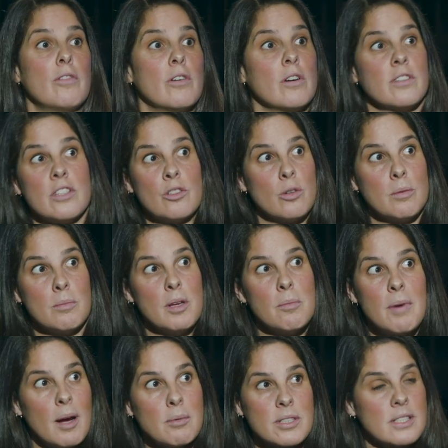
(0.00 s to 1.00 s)
girls that joined me in
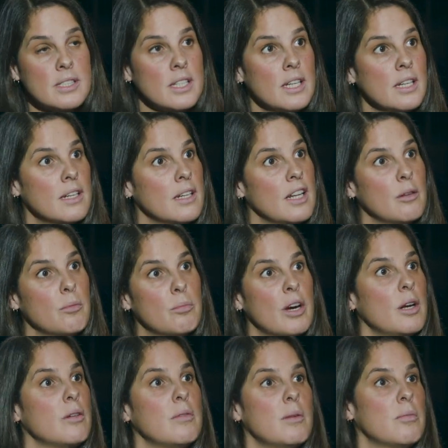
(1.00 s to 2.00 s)
Bible study and that
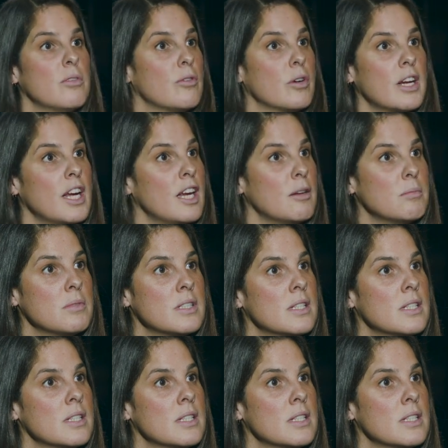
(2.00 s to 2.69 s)
prayed with me before games.